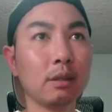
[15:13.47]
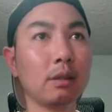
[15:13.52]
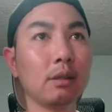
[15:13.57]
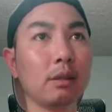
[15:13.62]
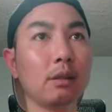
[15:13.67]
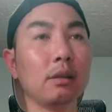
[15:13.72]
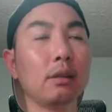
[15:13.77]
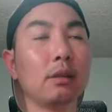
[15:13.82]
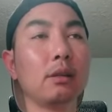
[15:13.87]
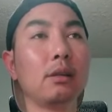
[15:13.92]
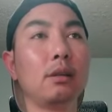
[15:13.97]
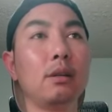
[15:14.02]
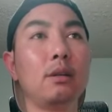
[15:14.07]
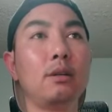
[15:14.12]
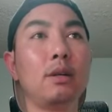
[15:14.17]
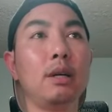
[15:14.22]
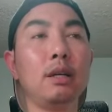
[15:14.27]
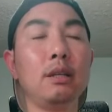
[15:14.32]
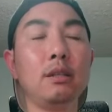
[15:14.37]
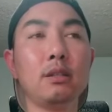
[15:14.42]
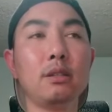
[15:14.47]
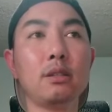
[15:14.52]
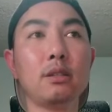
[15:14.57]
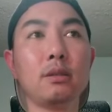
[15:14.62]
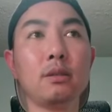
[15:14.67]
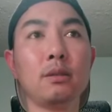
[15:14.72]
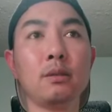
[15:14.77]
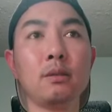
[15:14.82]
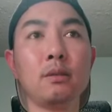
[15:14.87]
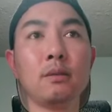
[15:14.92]
All right,
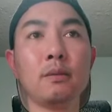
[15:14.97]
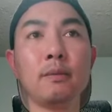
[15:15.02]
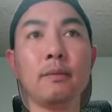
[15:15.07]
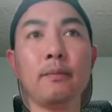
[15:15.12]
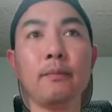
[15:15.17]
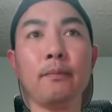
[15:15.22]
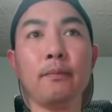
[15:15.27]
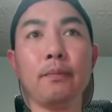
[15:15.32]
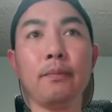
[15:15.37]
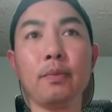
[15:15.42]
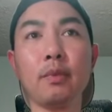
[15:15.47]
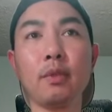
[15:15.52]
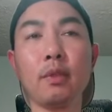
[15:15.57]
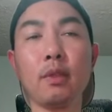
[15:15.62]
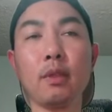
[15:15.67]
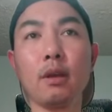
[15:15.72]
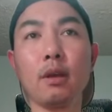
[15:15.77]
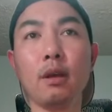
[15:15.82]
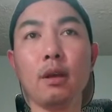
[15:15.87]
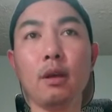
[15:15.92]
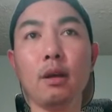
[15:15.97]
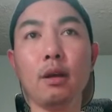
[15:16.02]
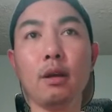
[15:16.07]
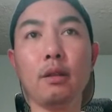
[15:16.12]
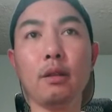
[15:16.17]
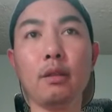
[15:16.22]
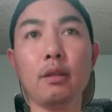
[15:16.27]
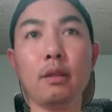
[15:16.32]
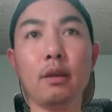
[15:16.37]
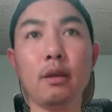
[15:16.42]
so and
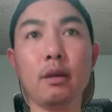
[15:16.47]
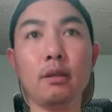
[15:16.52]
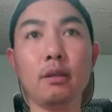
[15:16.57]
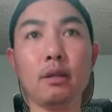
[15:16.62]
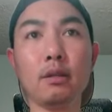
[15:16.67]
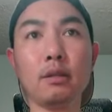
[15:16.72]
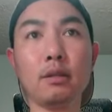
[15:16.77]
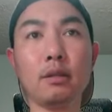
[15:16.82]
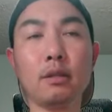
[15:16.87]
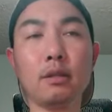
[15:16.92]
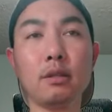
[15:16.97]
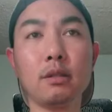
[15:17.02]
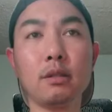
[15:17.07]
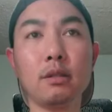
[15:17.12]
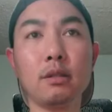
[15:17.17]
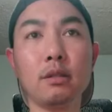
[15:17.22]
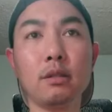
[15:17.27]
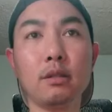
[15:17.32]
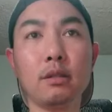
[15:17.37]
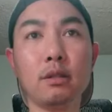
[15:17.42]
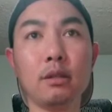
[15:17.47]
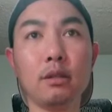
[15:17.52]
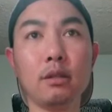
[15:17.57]
then let's see.